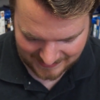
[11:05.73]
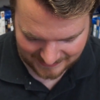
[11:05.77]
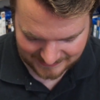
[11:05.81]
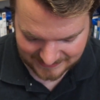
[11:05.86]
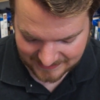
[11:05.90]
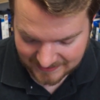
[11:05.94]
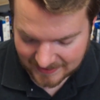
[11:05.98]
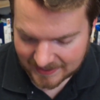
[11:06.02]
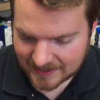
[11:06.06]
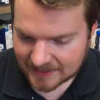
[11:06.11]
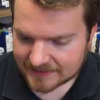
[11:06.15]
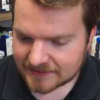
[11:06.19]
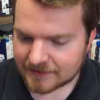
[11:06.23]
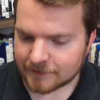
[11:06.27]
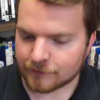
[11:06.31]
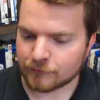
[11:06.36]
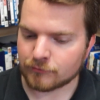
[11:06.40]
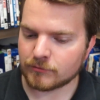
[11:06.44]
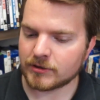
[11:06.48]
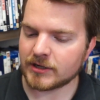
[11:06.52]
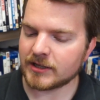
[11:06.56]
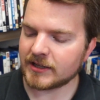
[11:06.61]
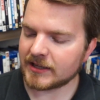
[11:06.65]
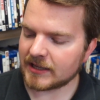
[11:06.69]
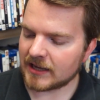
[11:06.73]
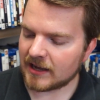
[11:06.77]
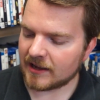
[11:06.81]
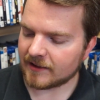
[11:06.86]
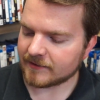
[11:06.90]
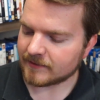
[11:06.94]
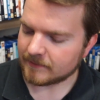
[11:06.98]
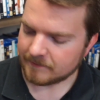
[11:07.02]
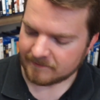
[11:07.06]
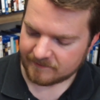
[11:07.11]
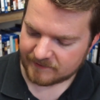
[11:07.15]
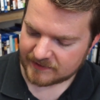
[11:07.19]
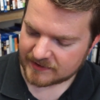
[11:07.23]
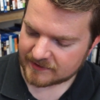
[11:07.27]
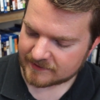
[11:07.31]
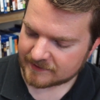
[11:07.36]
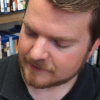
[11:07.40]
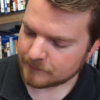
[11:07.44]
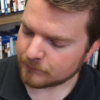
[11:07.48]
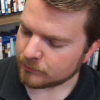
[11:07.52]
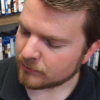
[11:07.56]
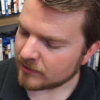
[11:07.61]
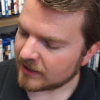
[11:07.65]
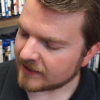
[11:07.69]
Then I got these really awesome
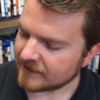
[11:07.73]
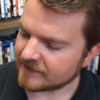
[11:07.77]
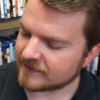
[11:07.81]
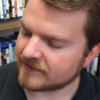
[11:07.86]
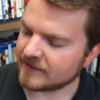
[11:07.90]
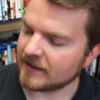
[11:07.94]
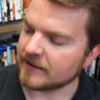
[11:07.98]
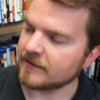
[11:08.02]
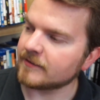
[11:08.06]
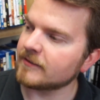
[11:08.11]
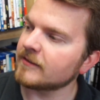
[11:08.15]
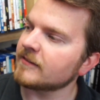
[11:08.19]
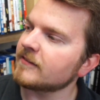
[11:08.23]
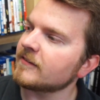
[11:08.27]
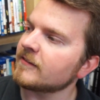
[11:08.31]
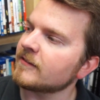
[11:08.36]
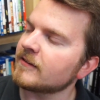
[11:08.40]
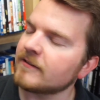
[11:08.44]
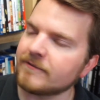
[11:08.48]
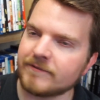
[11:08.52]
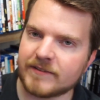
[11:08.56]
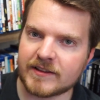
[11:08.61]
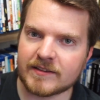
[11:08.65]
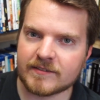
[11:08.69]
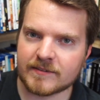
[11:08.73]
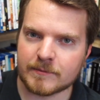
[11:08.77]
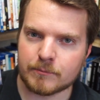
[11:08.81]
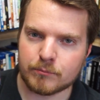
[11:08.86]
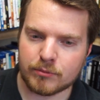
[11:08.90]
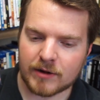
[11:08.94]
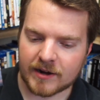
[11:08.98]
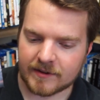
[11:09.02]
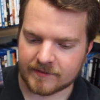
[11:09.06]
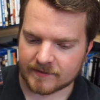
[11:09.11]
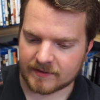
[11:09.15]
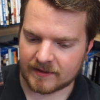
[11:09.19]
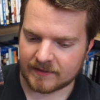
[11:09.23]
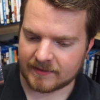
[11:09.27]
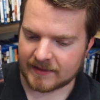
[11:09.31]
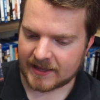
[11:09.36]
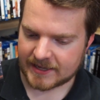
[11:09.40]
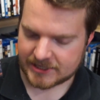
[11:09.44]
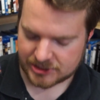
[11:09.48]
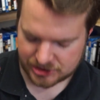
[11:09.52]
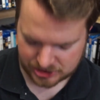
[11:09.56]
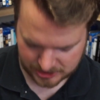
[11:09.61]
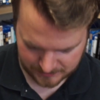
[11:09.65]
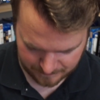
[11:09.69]
Vincent Price sets. So this is the Vincent Price
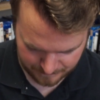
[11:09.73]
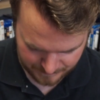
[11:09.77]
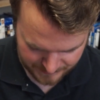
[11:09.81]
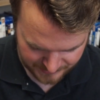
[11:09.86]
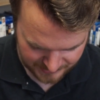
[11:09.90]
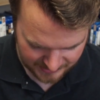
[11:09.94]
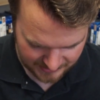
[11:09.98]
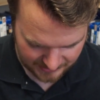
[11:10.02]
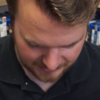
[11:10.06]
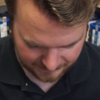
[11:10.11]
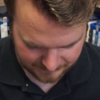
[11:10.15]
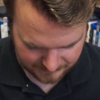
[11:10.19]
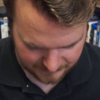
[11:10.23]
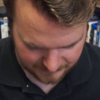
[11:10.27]
Collection, and